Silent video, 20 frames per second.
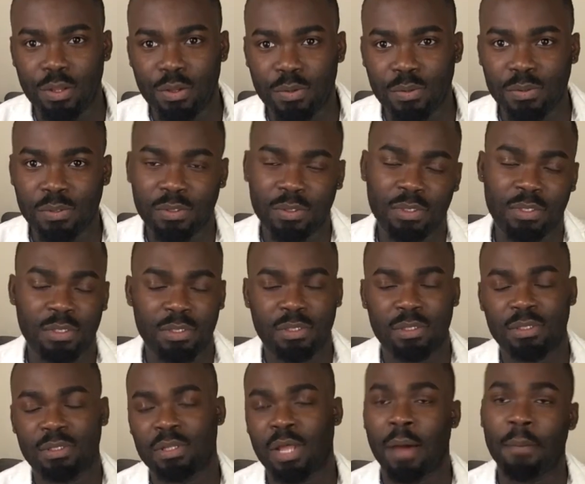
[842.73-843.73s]
you
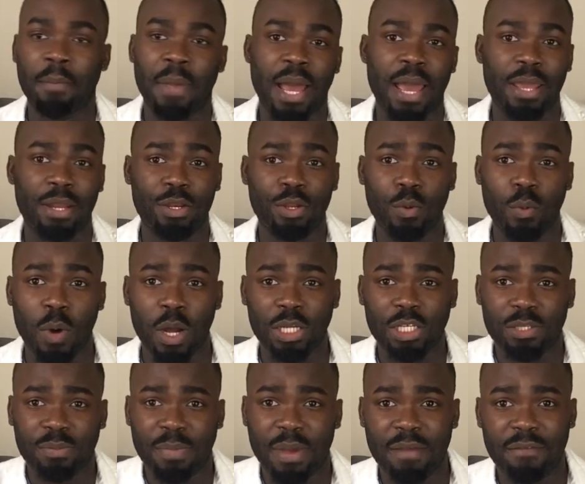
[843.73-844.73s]
stopped by and you
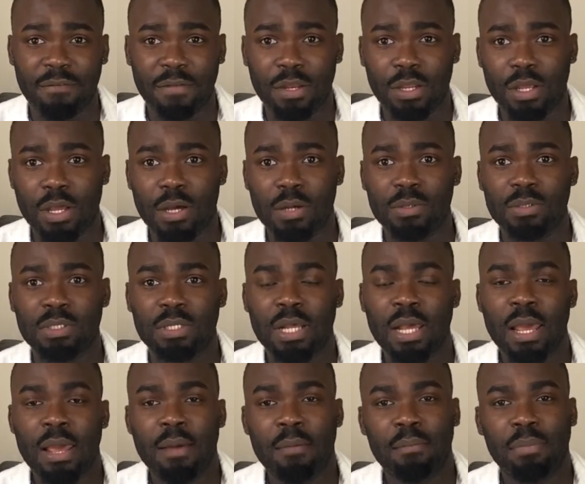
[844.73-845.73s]
watched my videos.
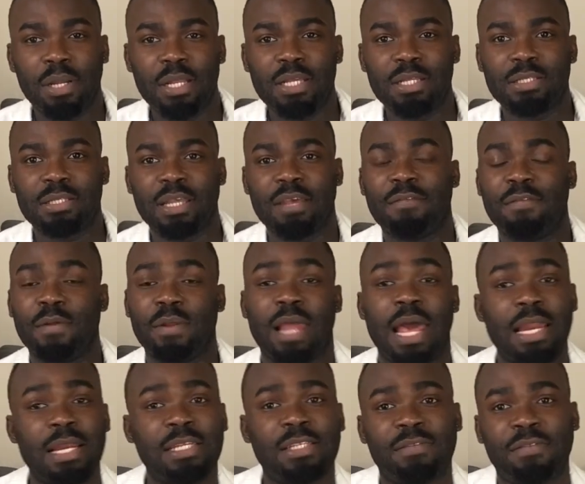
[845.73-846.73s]
Please, if you
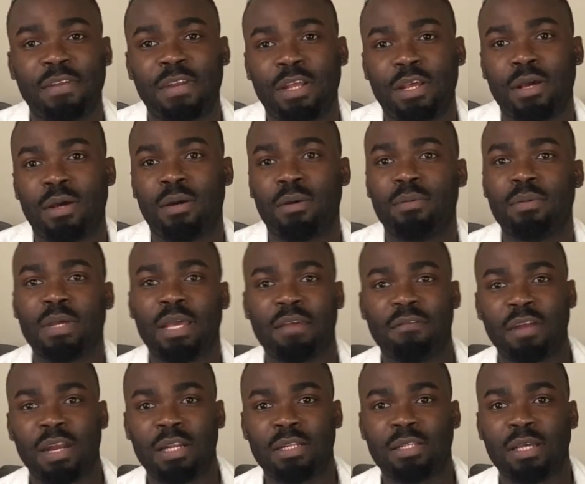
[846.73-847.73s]
like this video,
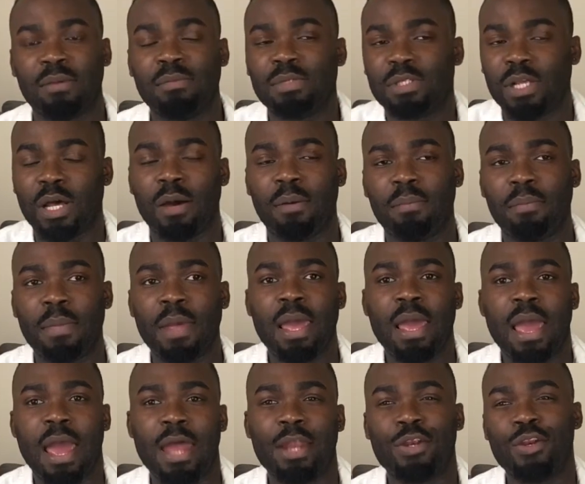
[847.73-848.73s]
give it a thumbs up.
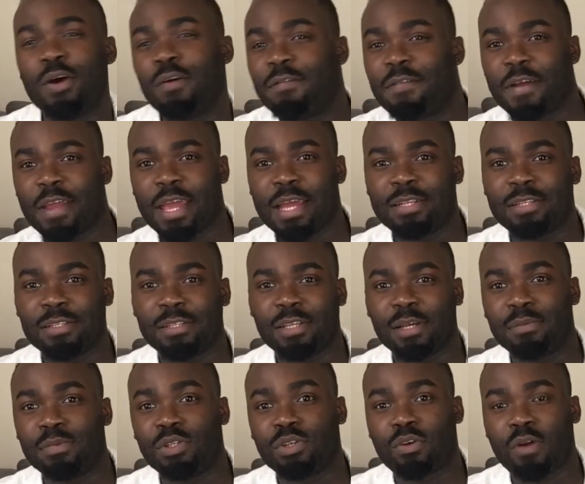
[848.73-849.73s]
And don't forget to
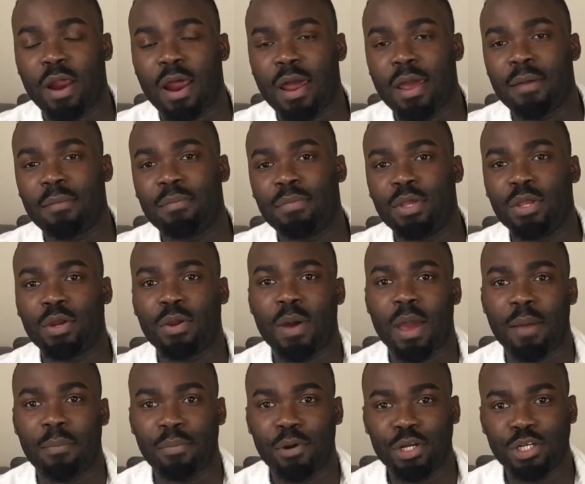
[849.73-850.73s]
subscribe. You know,
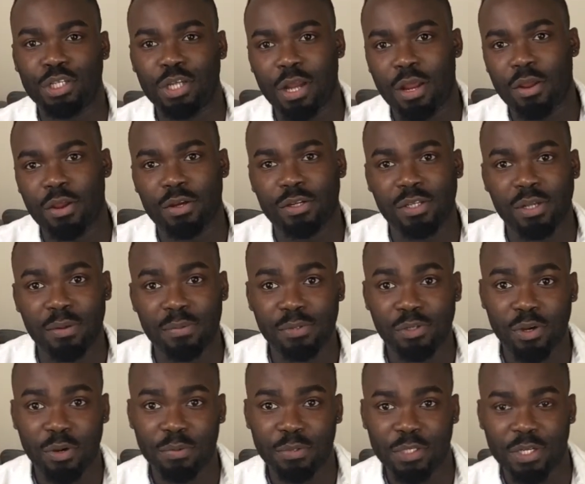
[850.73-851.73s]
I appreciate your
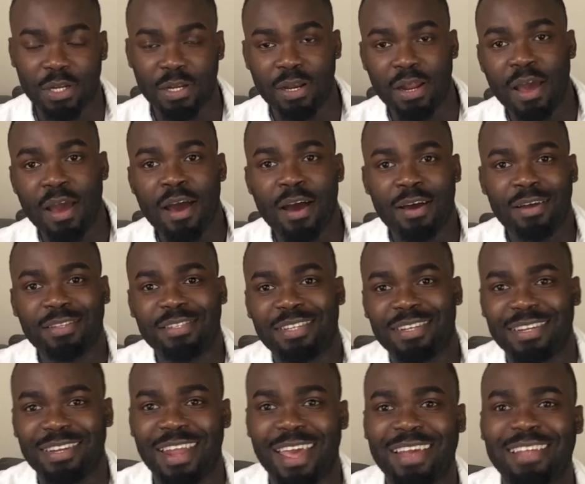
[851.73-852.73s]
subscription.
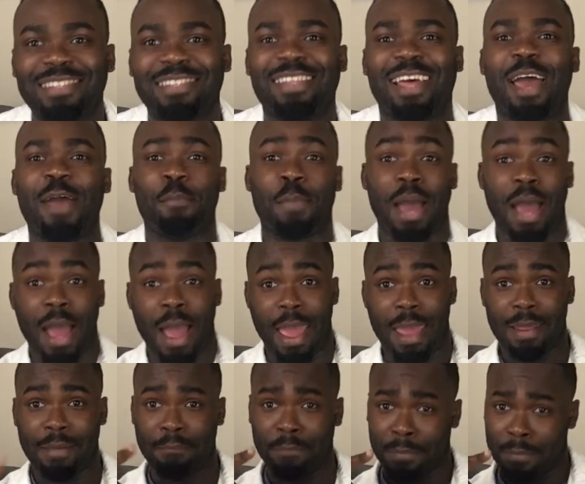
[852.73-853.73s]
Until next time,
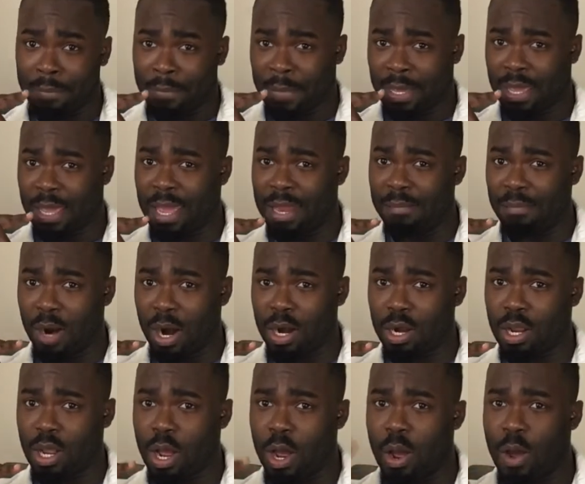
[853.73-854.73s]
I'm Ken
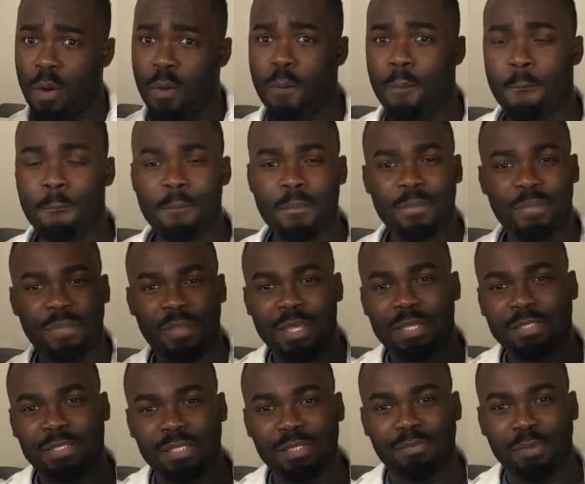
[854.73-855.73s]
Marco.
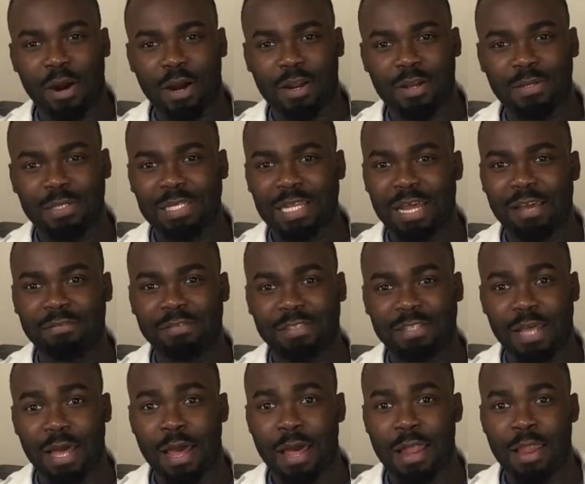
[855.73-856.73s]
This is Marco's
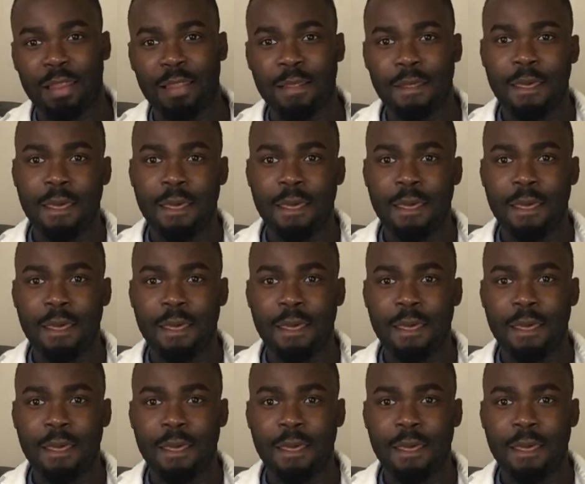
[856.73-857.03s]
Lifestyle.